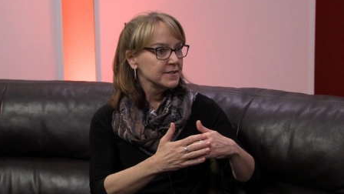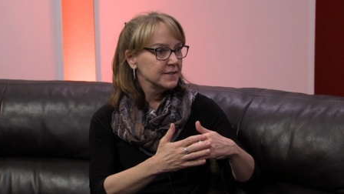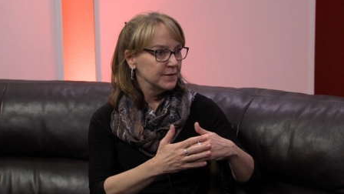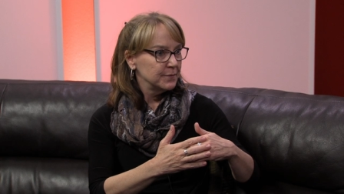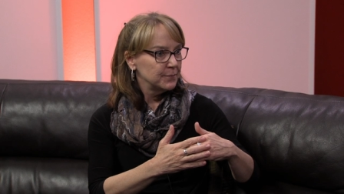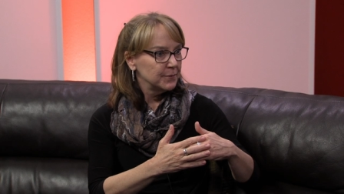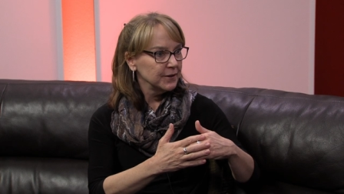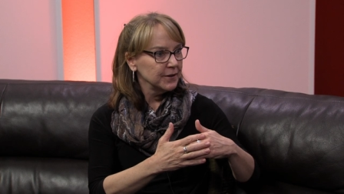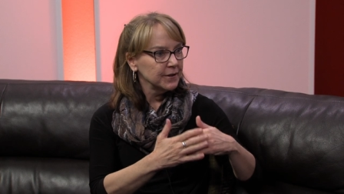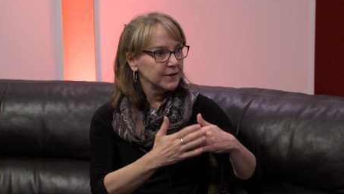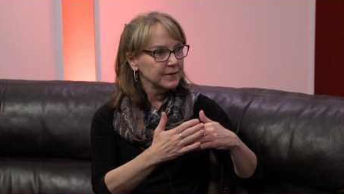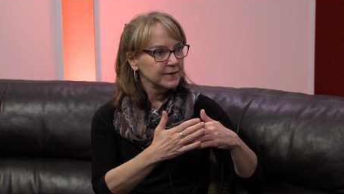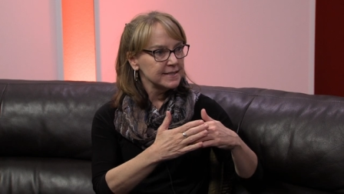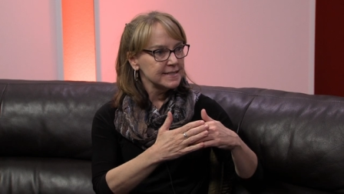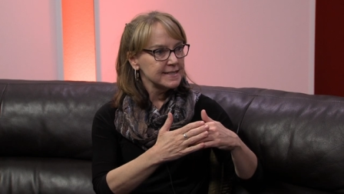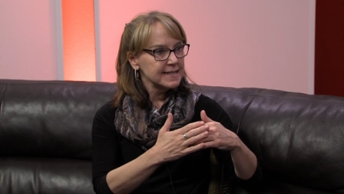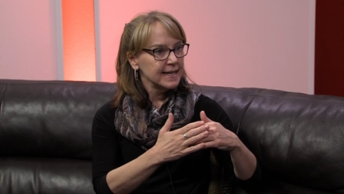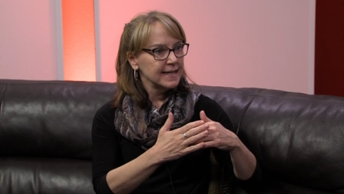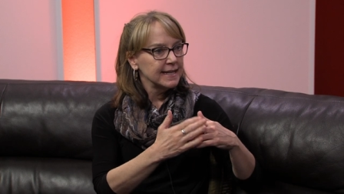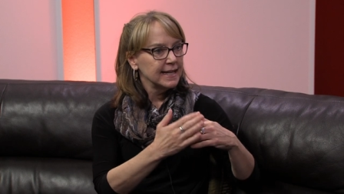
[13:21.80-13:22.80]
in the world is
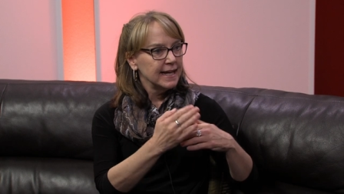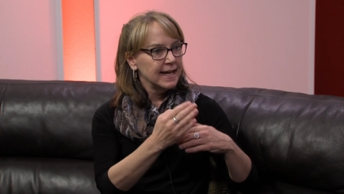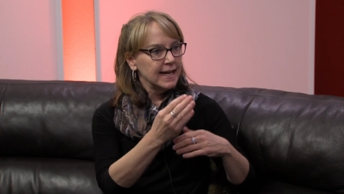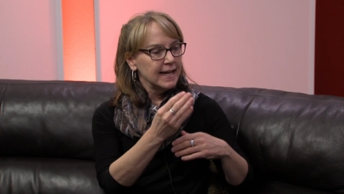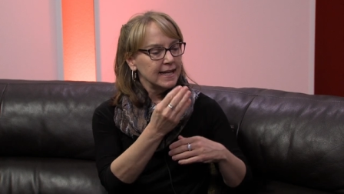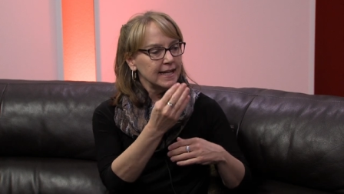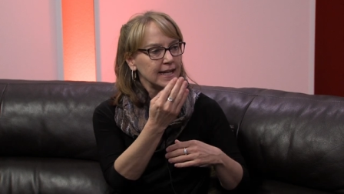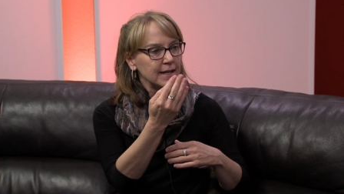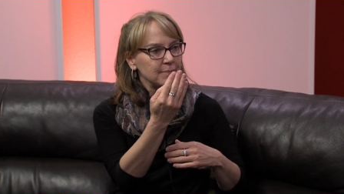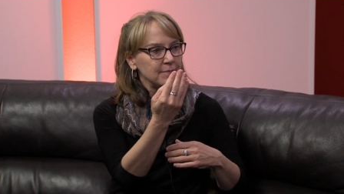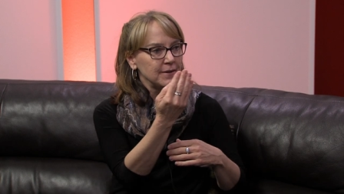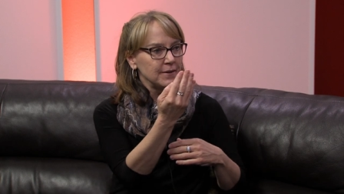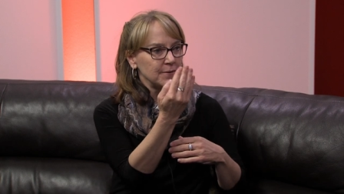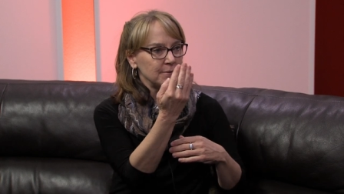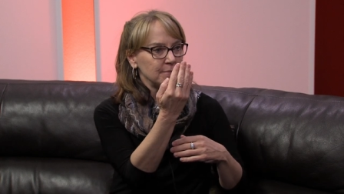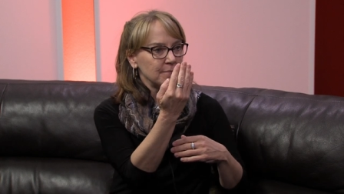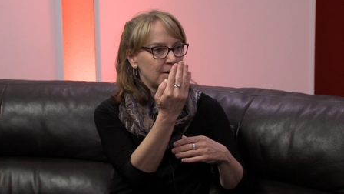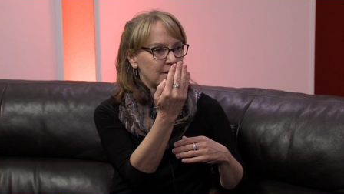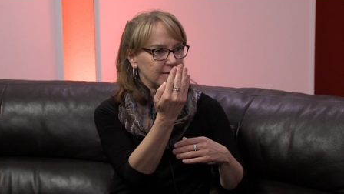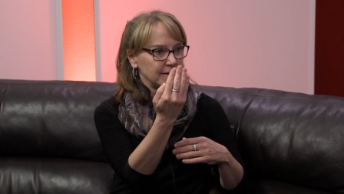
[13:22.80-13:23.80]
that
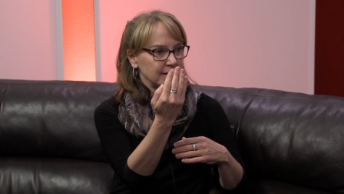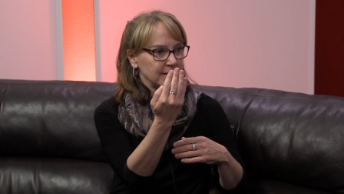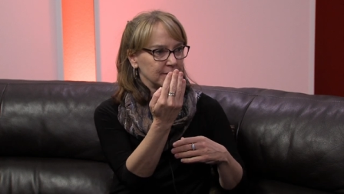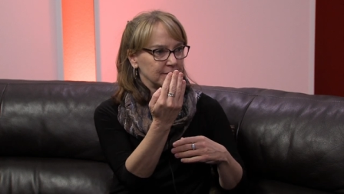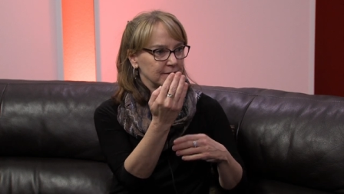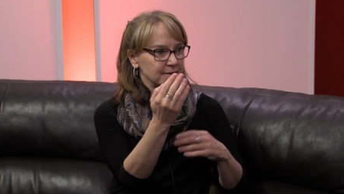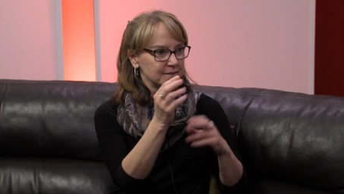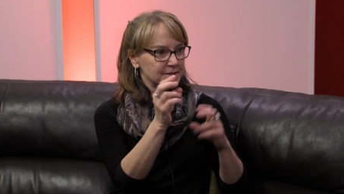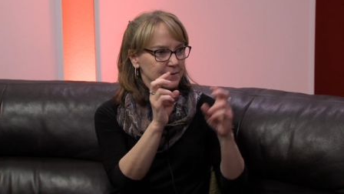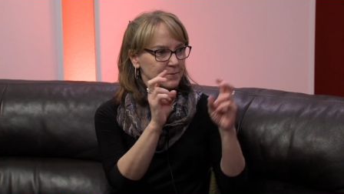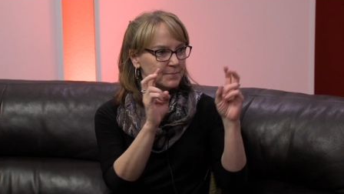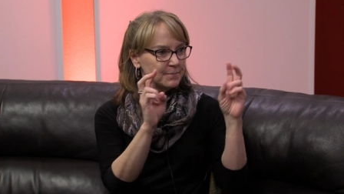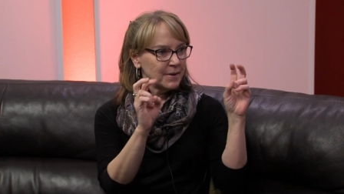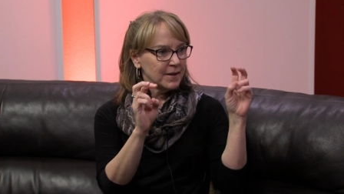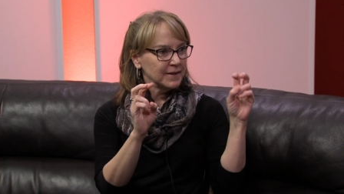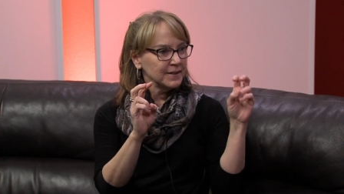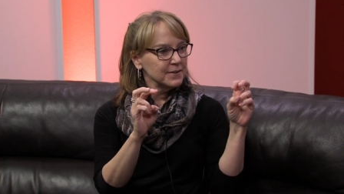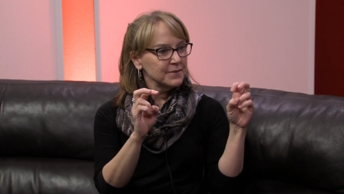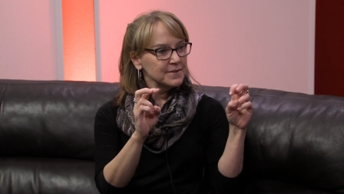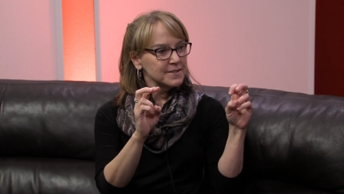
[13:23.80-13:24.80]
immune molecules, so
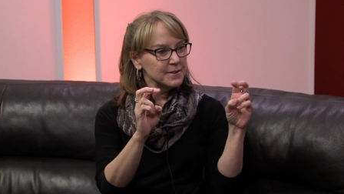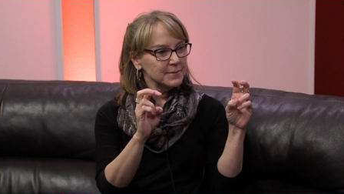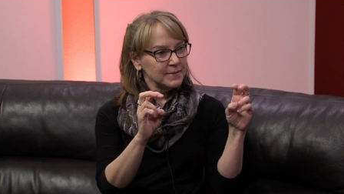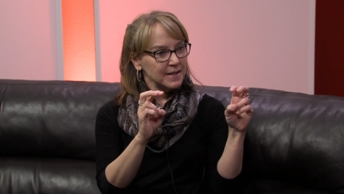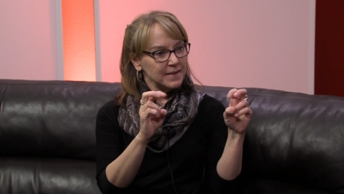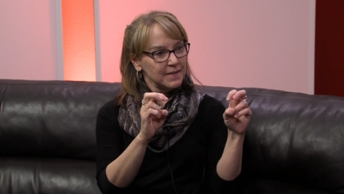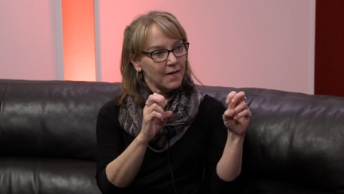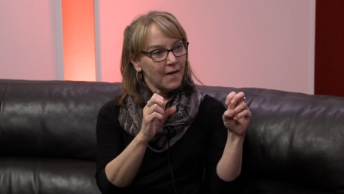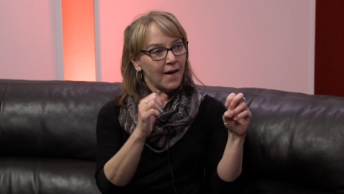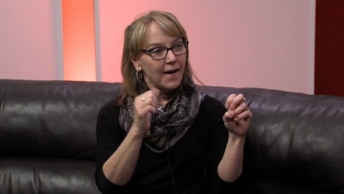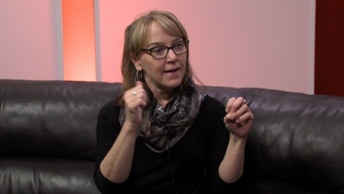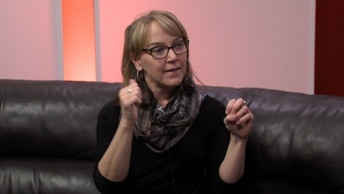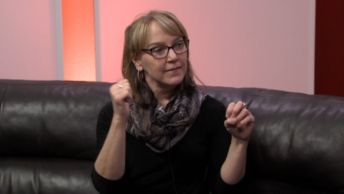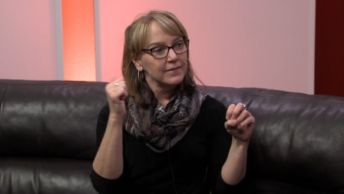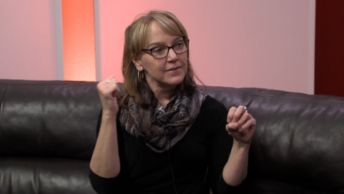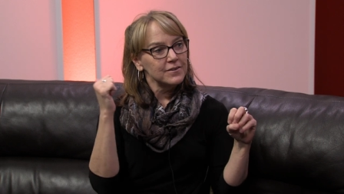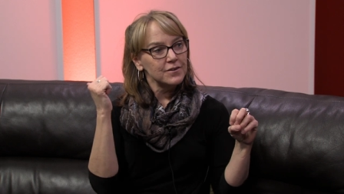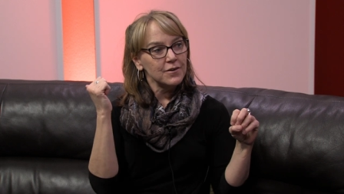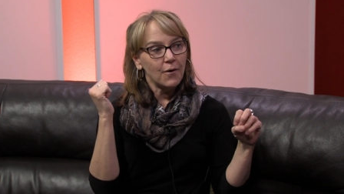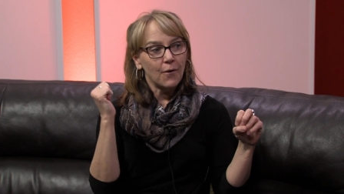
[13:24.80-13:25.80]
molecules that we thought
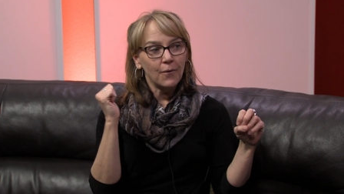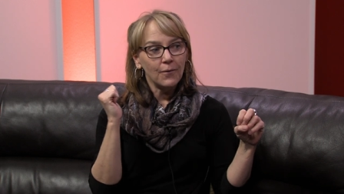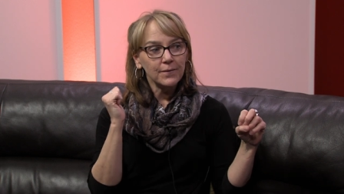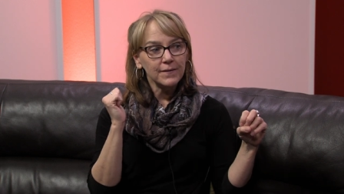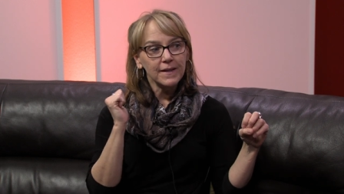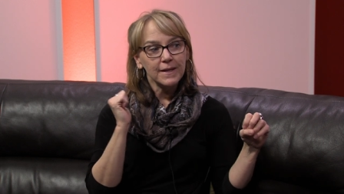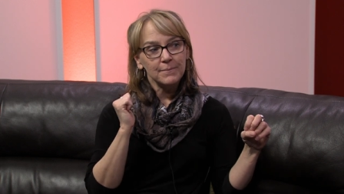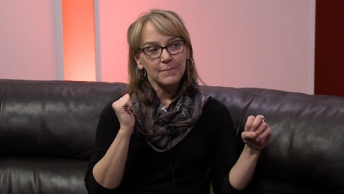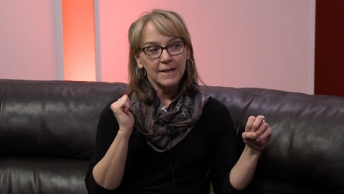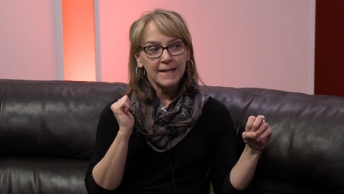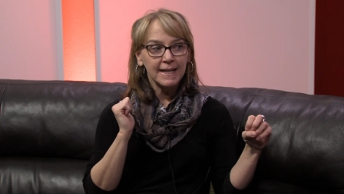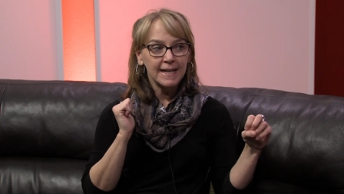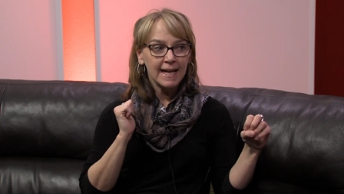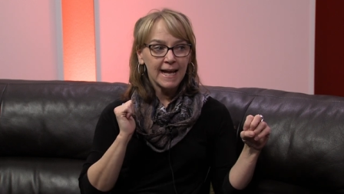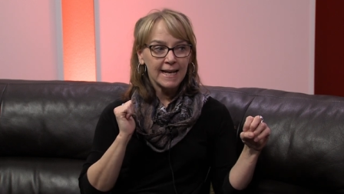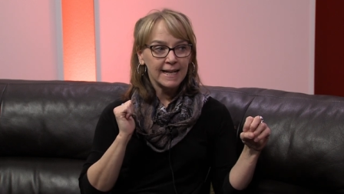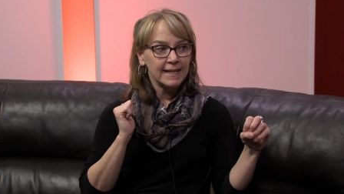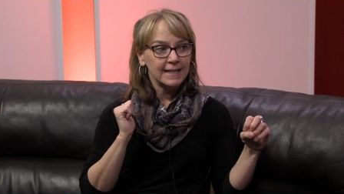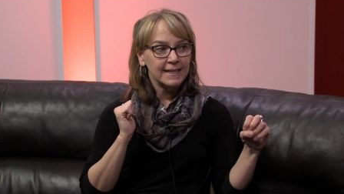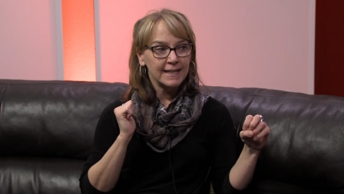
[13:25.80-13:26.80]
only
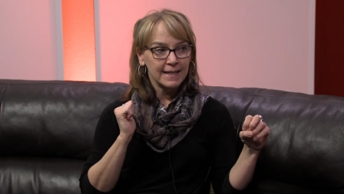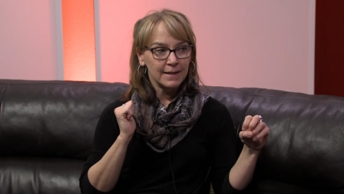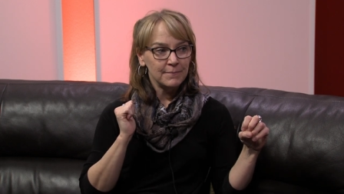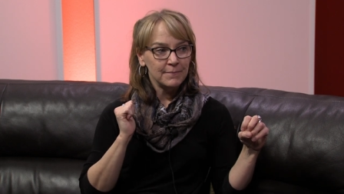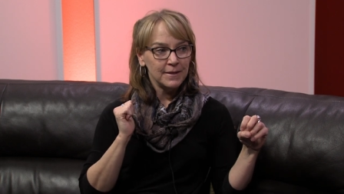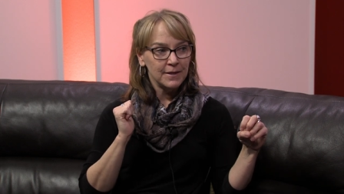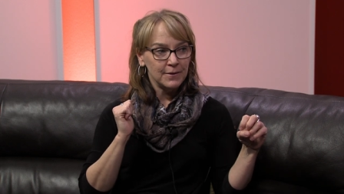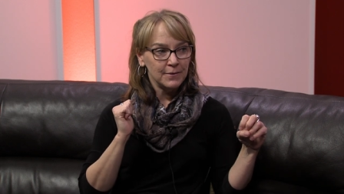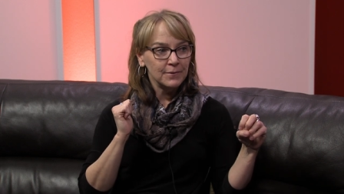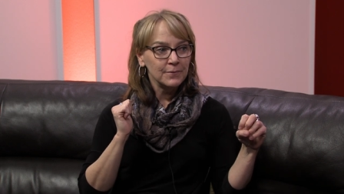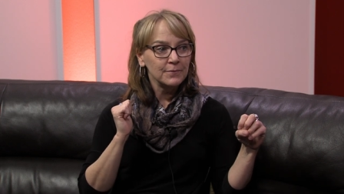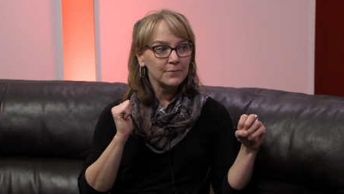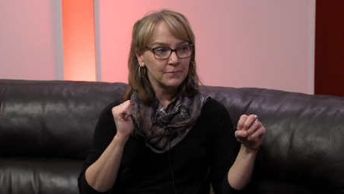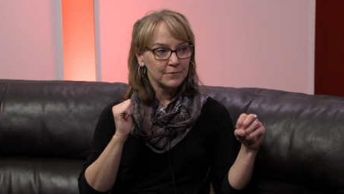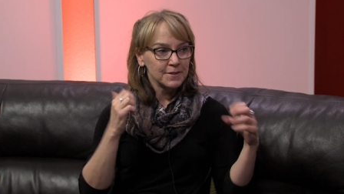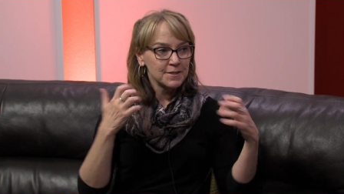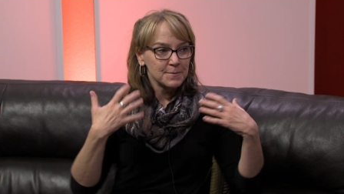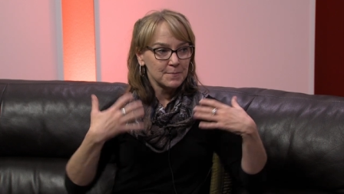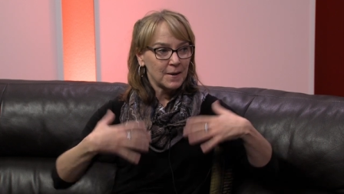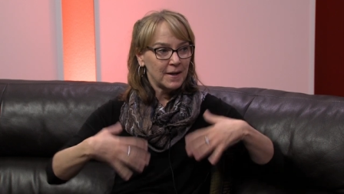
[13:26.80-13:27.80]
mediated the immune
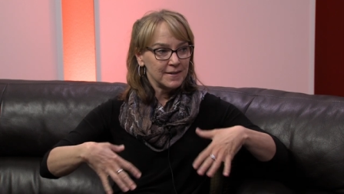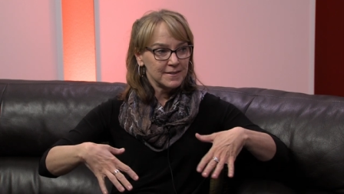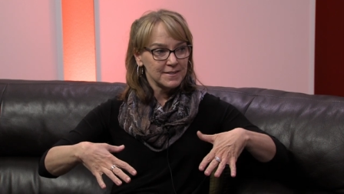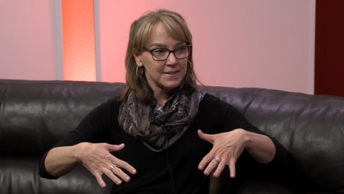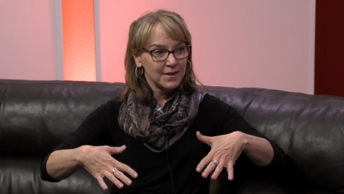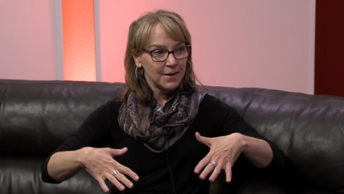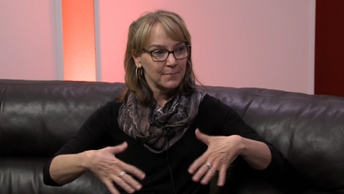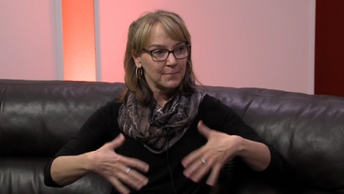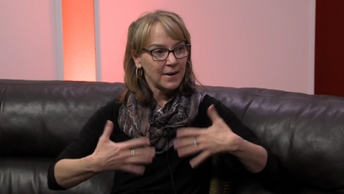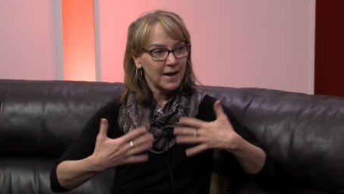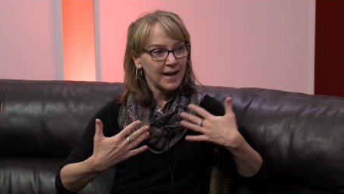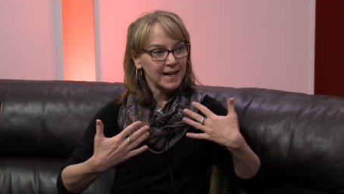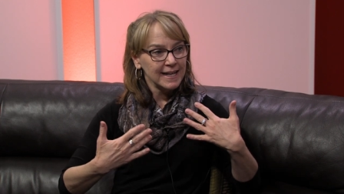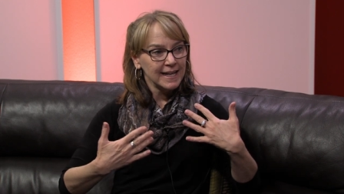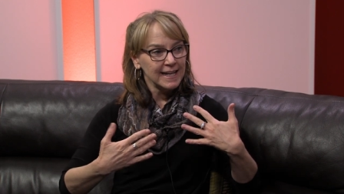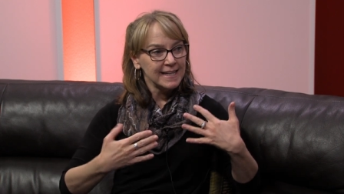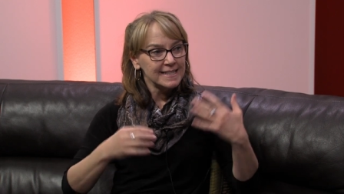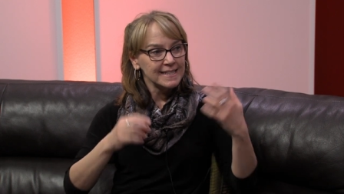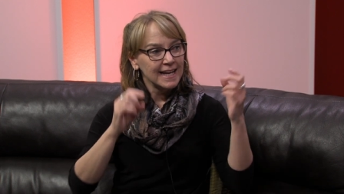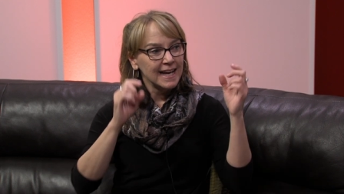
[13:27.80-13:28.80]
response in our
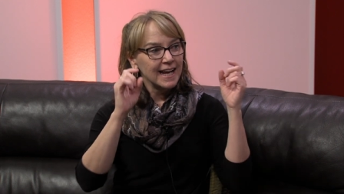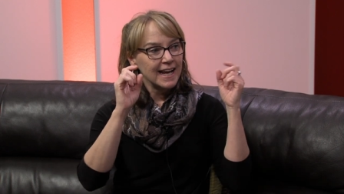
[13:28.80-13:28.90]
bodies,